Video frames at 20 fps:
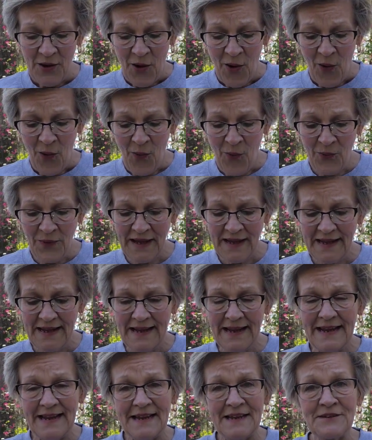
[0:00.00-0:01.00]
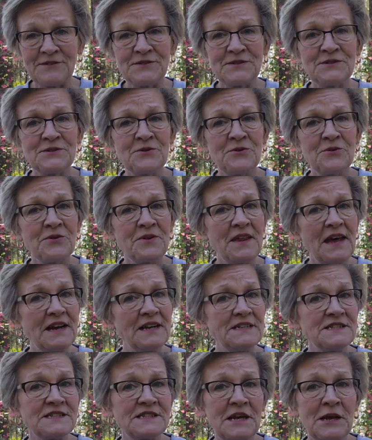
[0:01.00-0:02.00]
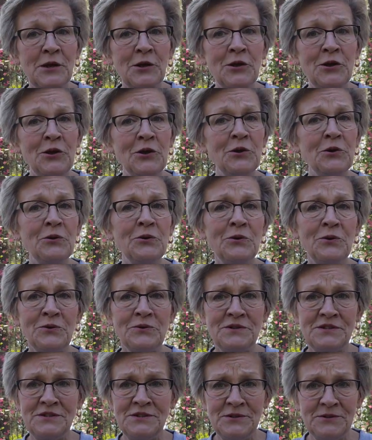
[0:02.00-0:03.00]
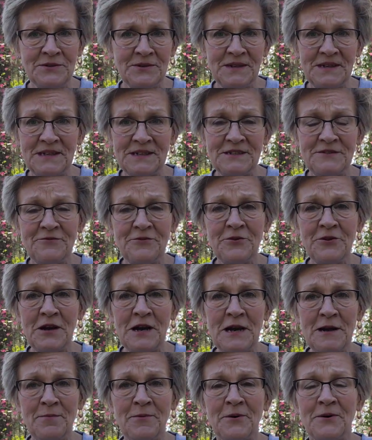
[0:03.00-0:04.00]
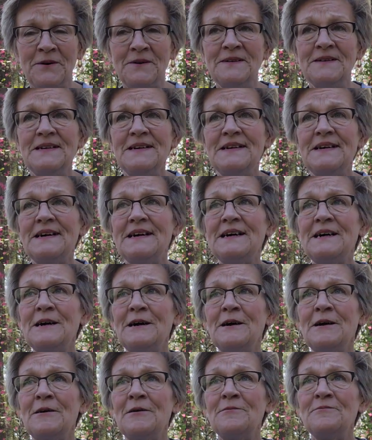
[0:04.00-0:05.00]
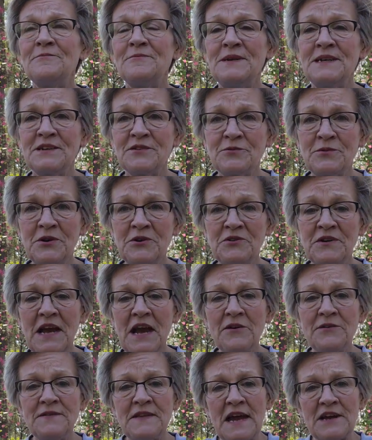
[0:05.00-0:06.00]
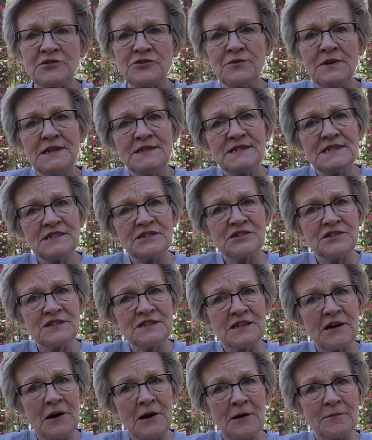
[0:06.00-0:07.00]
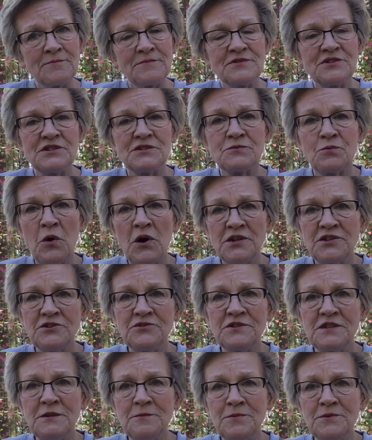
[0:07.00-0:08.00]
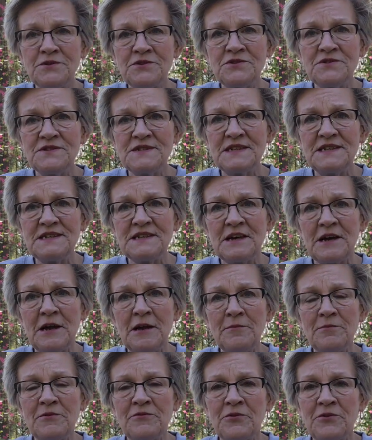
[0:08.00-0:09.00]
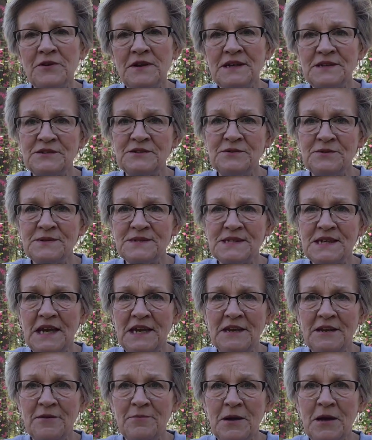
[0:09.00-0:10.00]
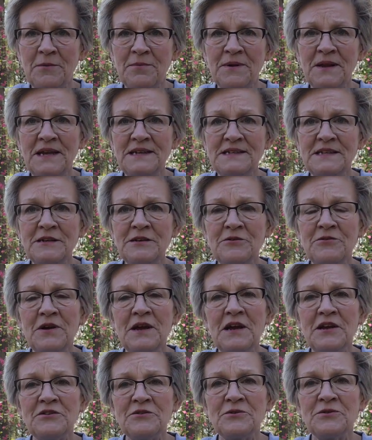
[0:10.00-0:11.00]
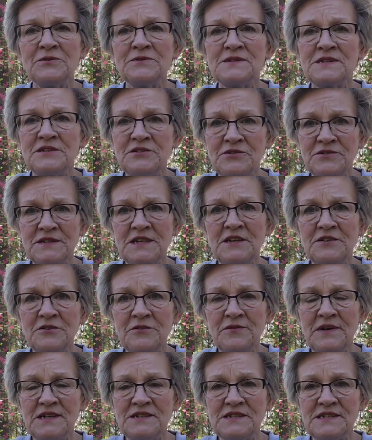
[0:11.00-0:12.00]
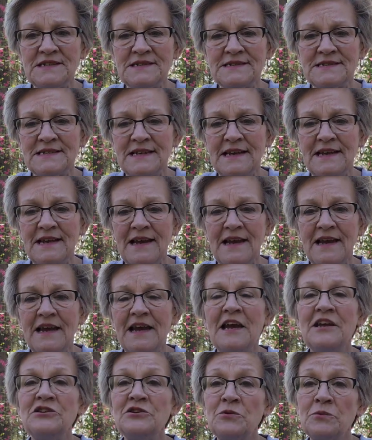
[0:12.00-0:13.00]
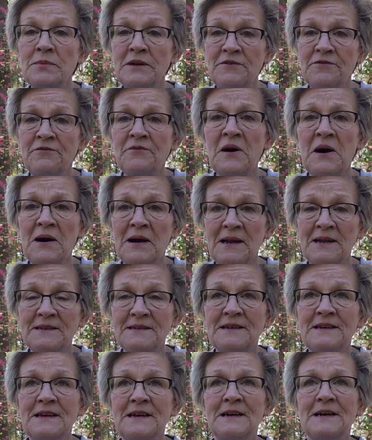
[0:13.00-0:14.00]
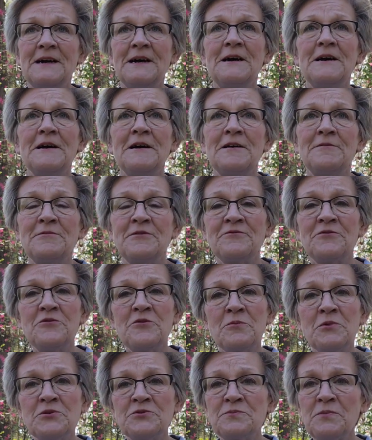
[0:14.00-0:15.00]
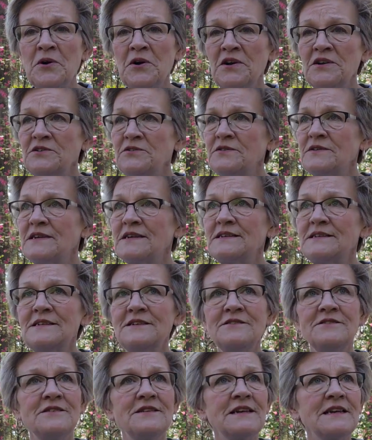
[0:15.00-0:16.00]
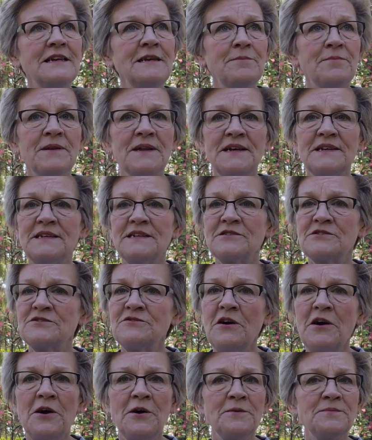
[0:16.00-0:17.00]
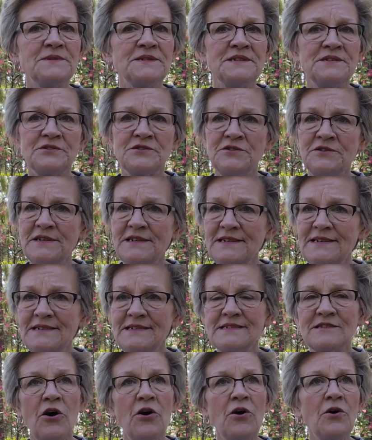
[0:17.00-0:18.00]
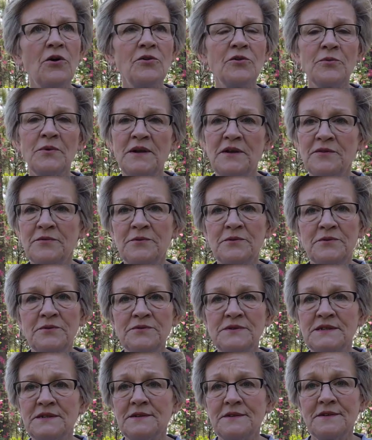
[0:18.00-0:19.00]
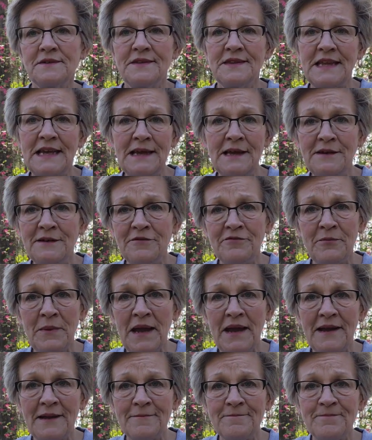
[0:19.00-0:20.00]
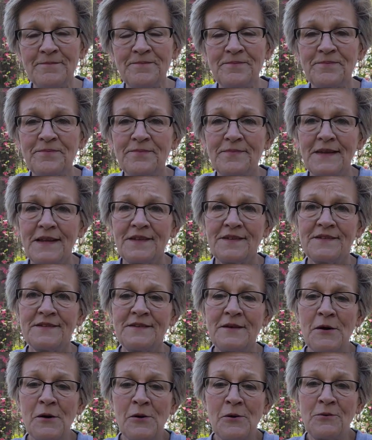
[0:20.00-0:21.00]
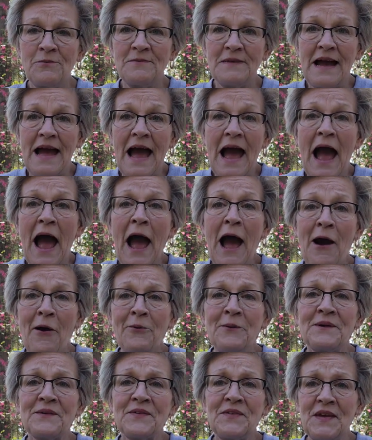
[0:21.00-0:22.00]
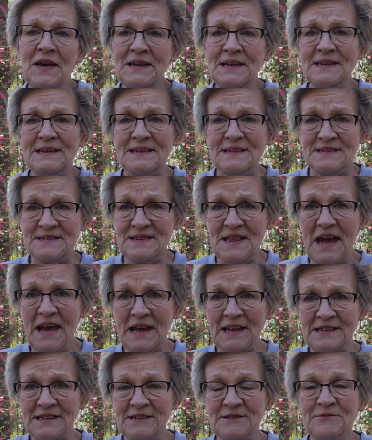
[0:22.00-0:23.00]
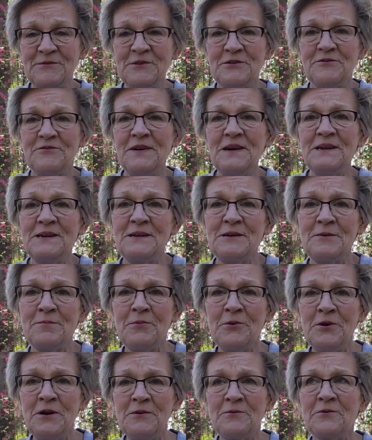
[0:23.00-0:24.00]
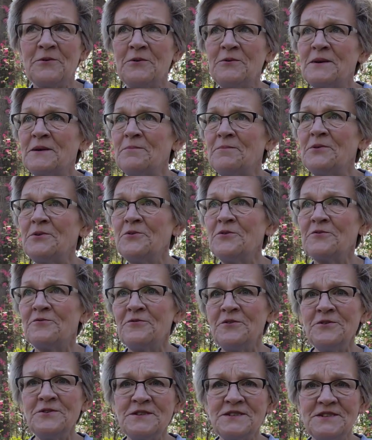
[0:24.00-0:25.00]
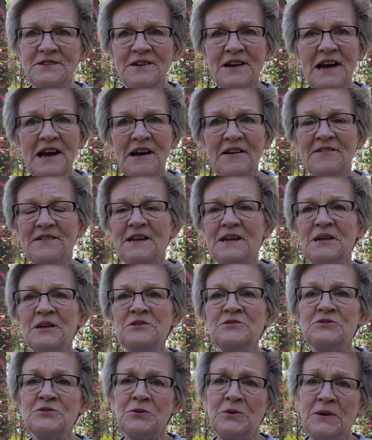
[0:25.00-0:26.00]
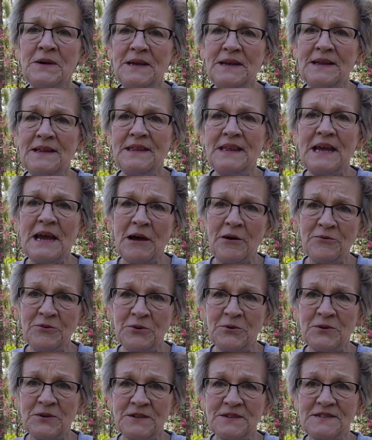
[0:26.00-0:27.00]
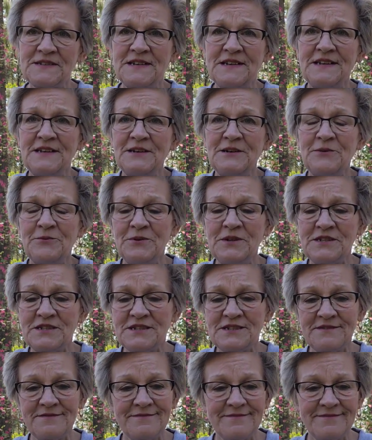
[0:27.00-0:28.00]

Okay, so that is a huge do list for April. Because we are now in that transition time. Just watch your temperatures at night before you get too excited about planting your annuals and your tender veggies, and you'll be fine. But for the most part, you can continue to keep planting shrubs and trees all the way through till the end of May. So how exciting is that? We're finally at a point where we can pull the furniture out and enjoy the outdoors, which